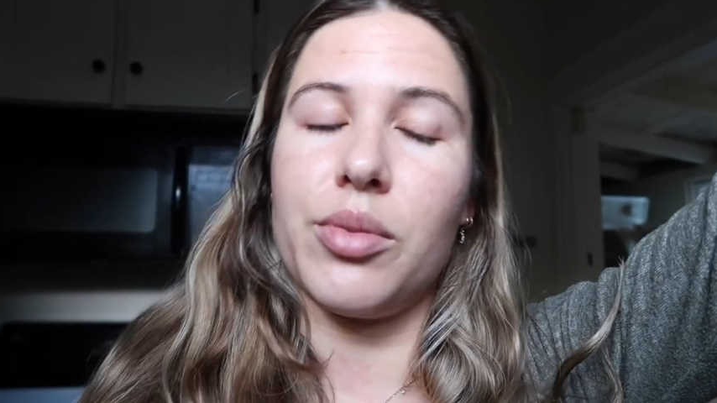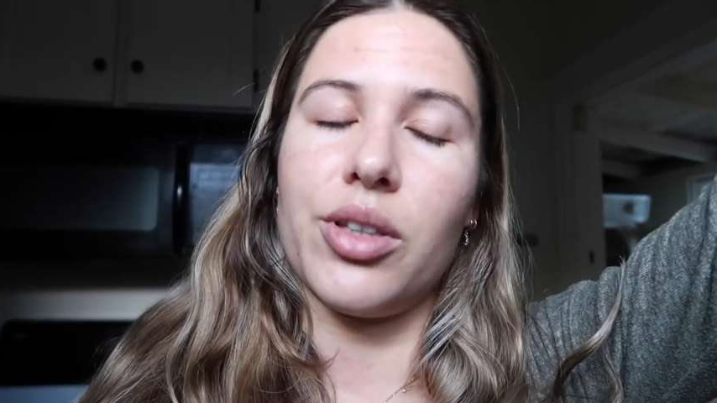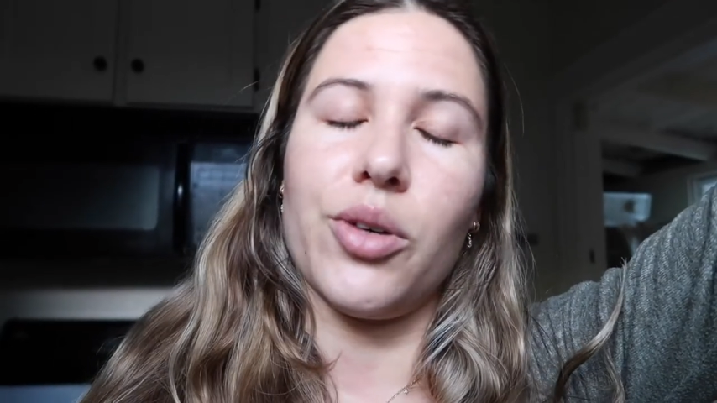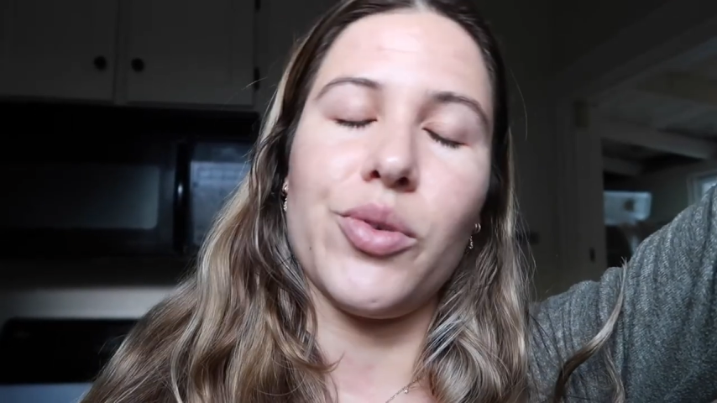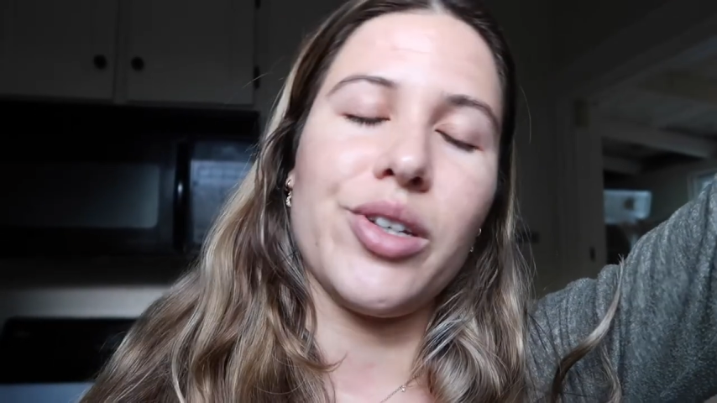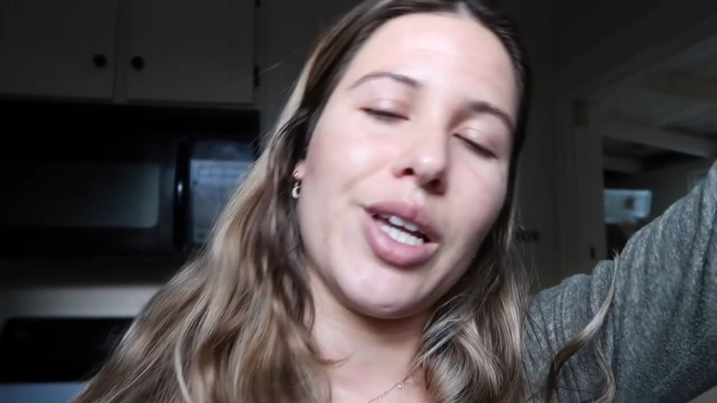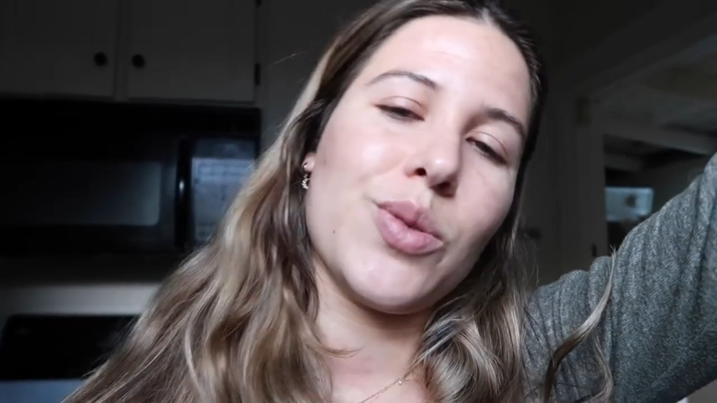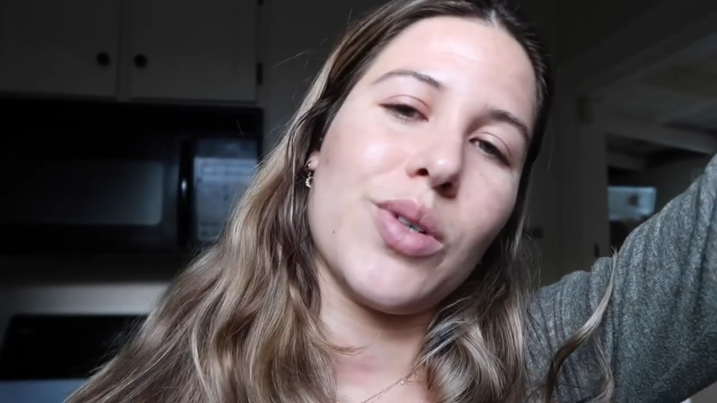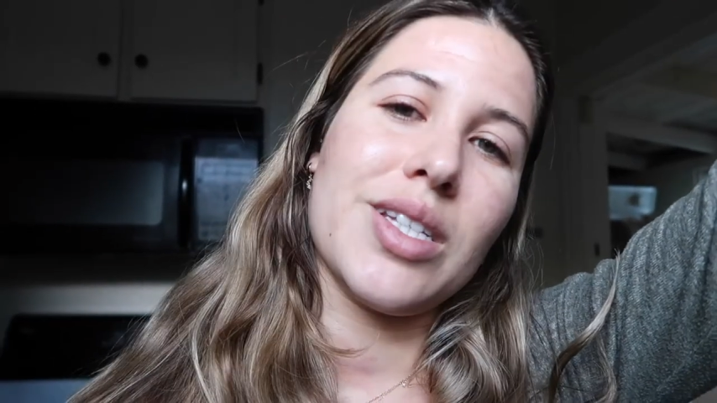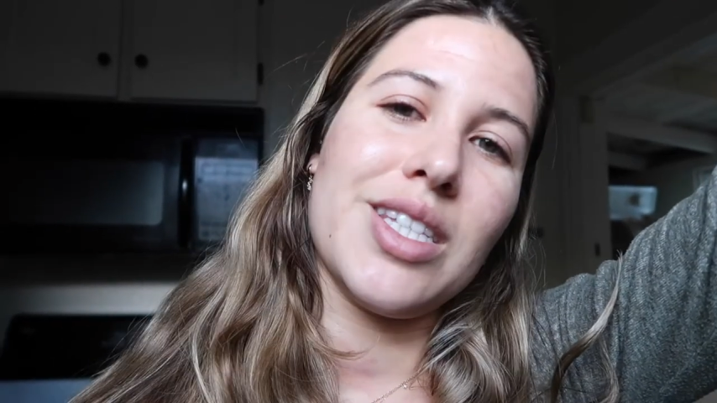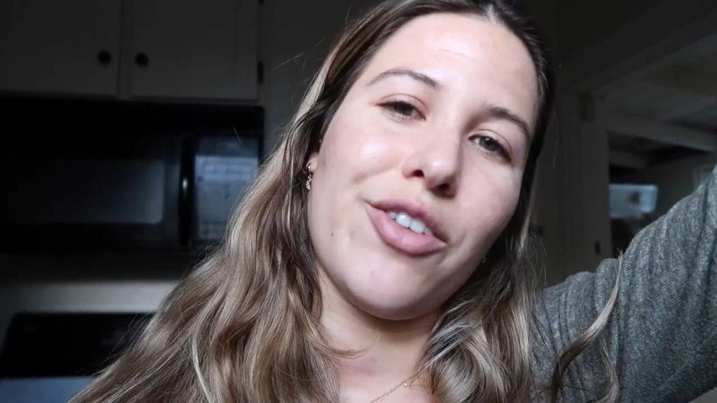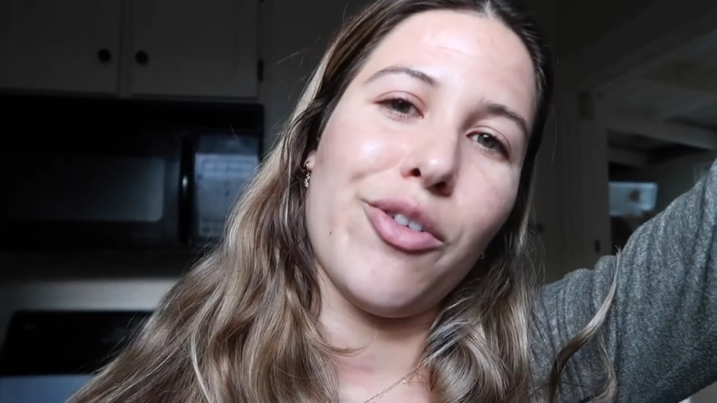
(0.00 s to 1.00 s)
below what you guys
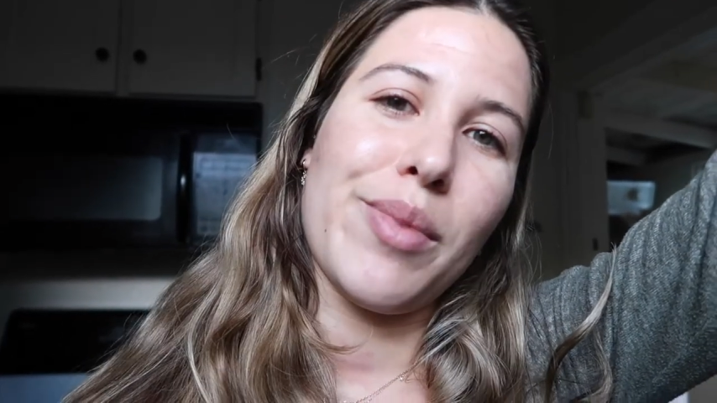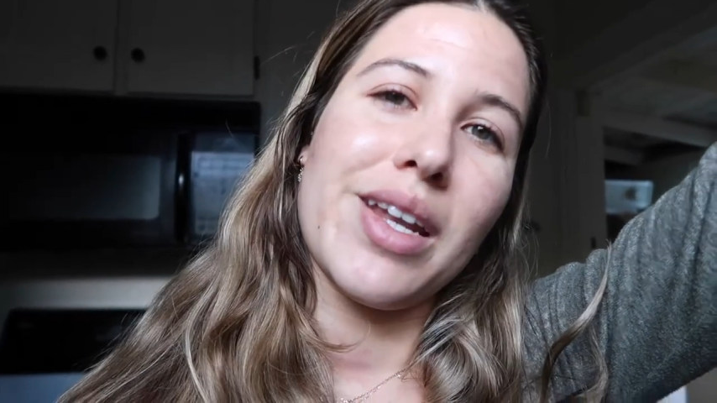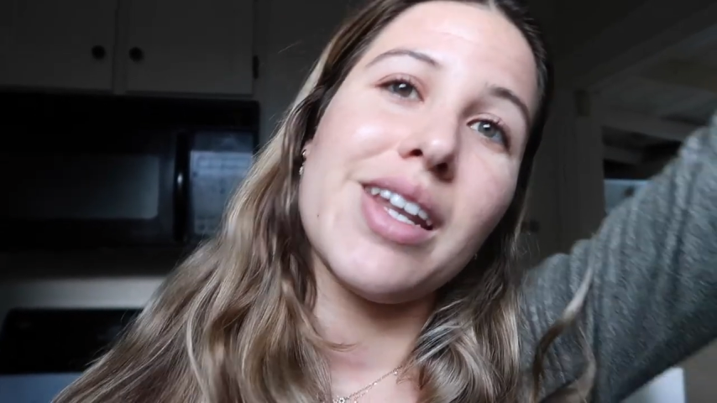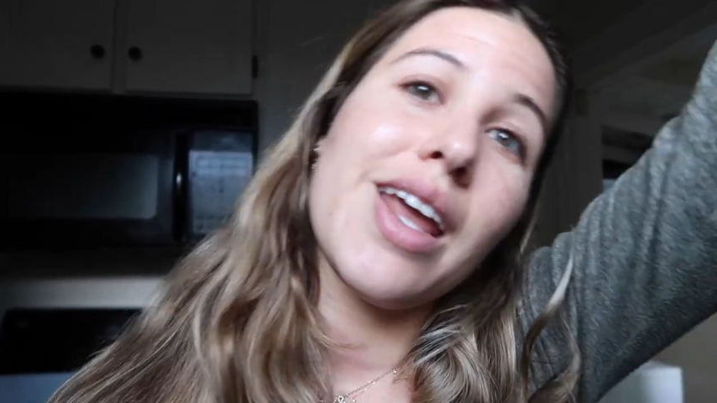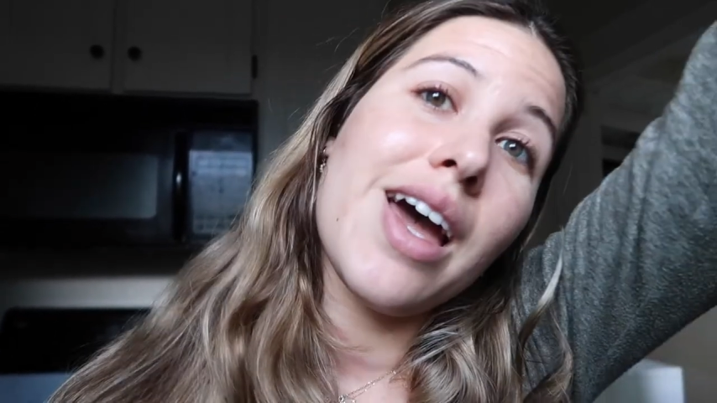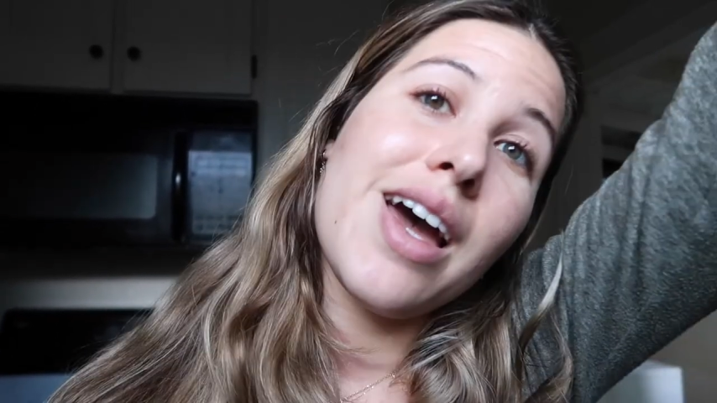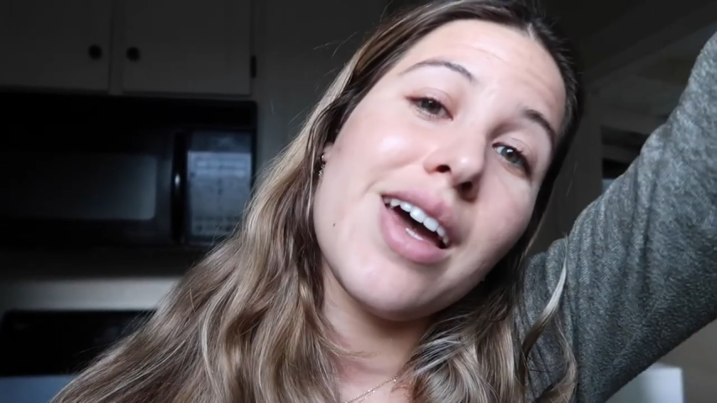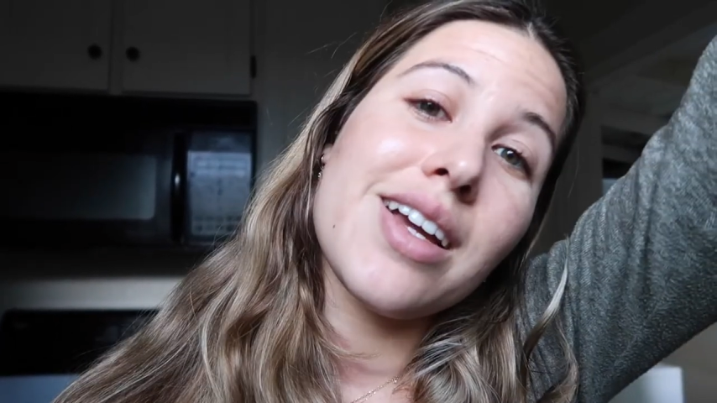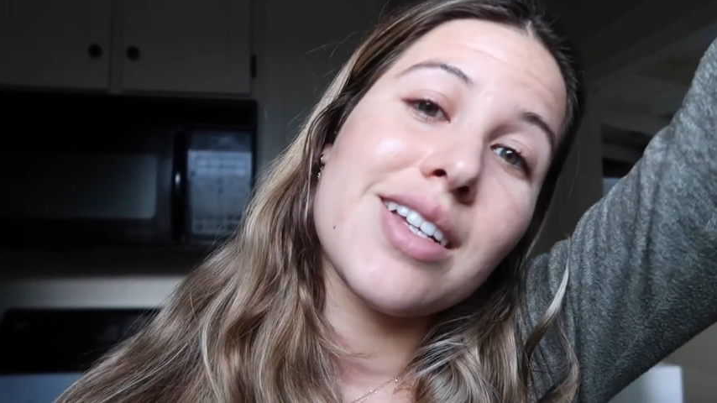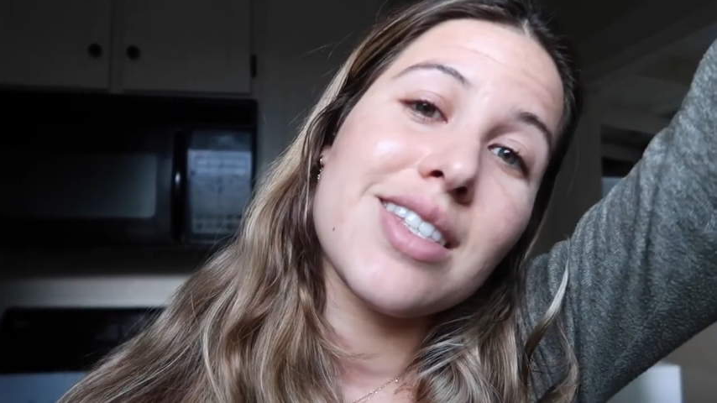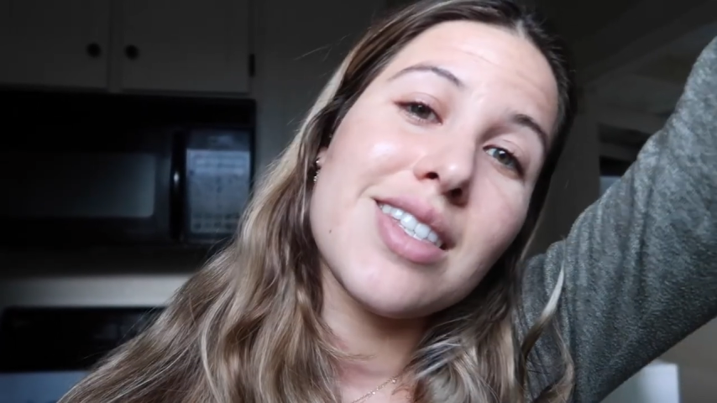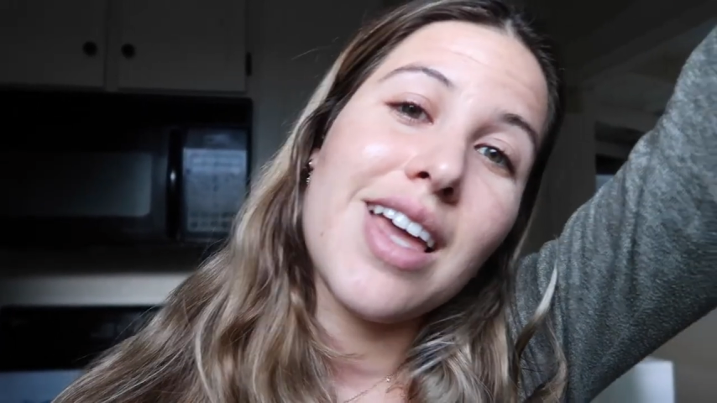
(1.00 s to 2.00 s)
want to see from me
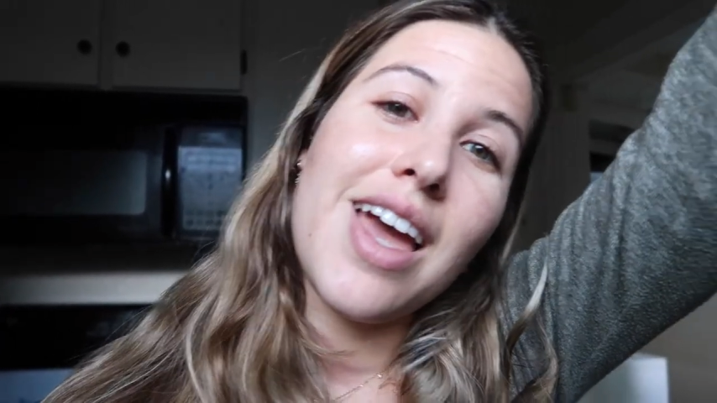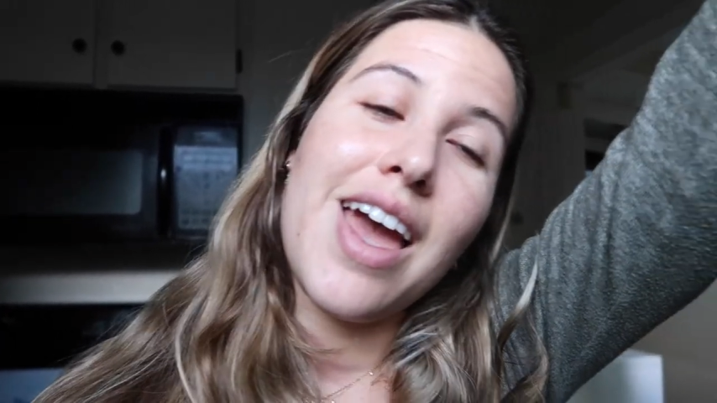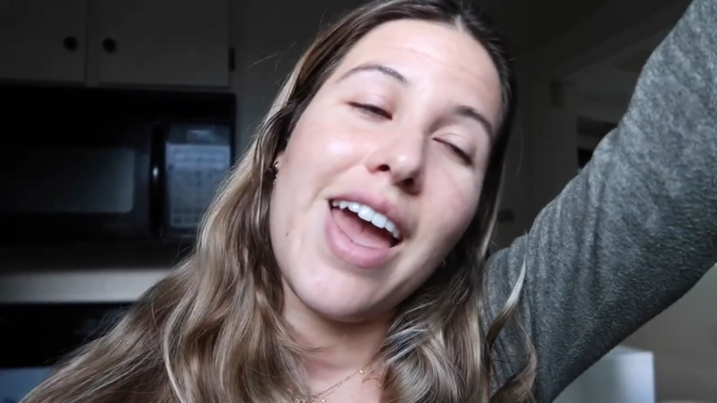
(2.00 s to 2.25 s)
next.